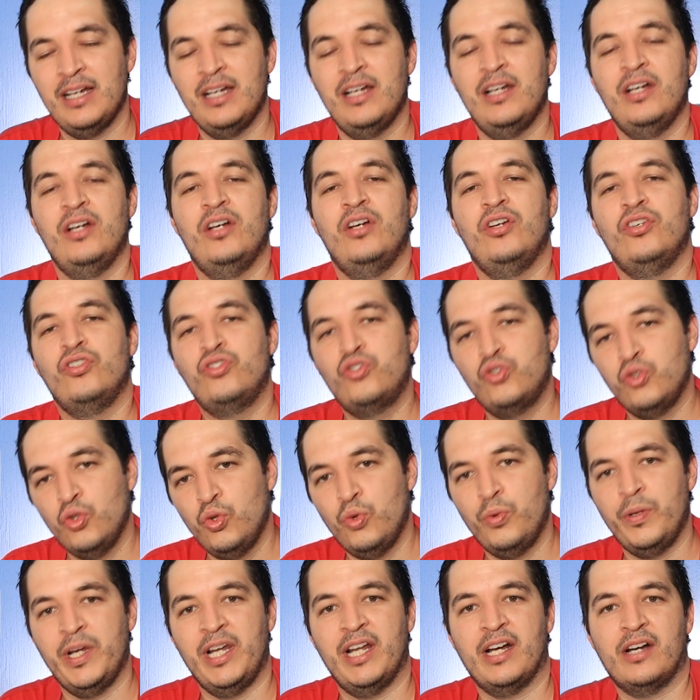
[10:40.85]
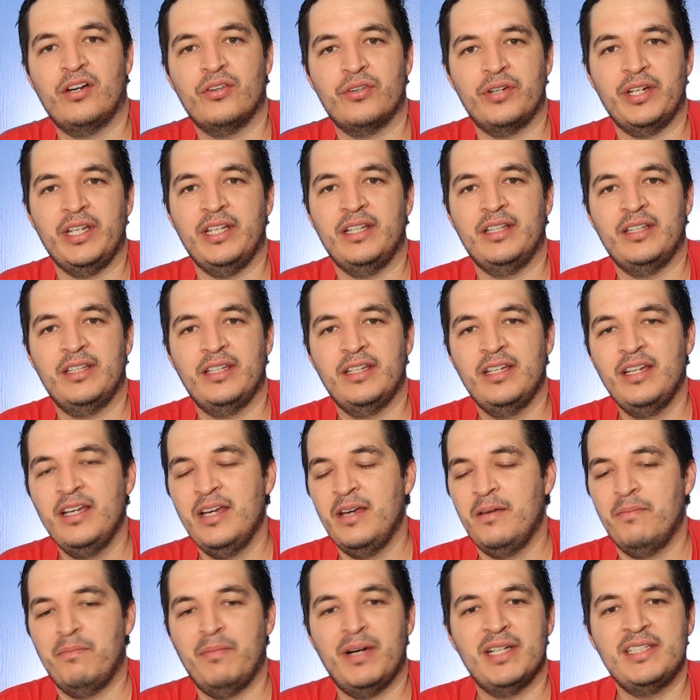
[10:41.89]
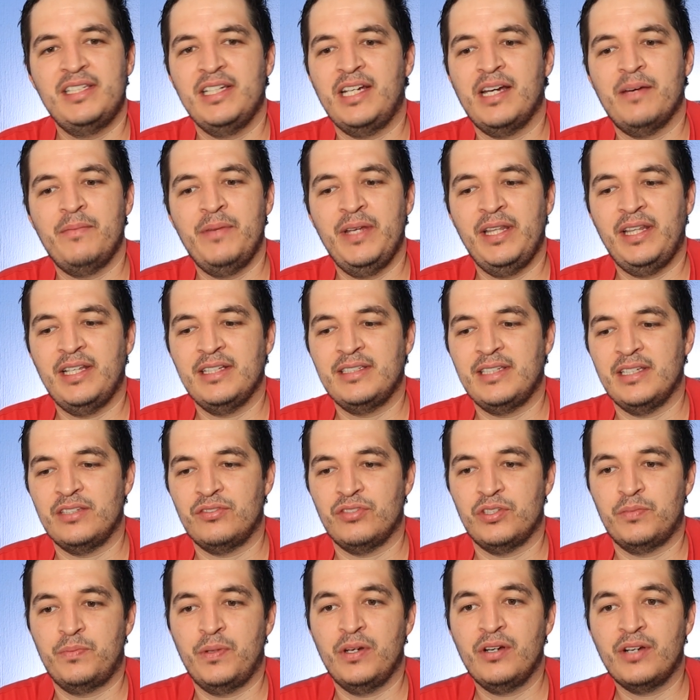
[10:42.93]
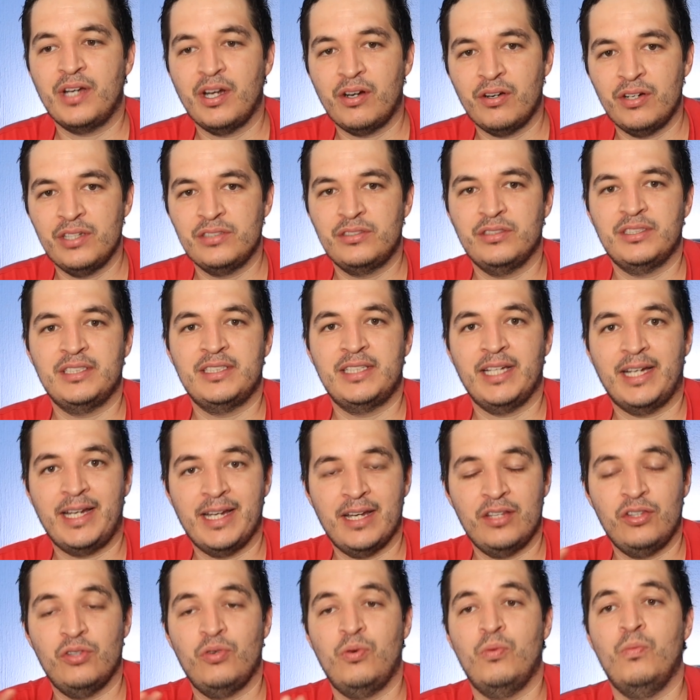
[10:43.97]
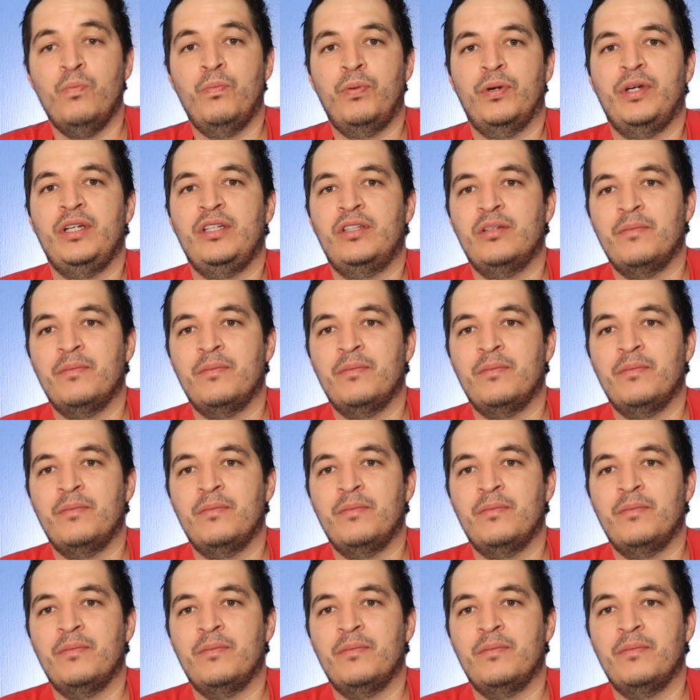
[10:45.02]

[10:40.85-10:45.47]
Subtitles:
I hope this makes it a little clearer for you and that you can keep learning a bit more.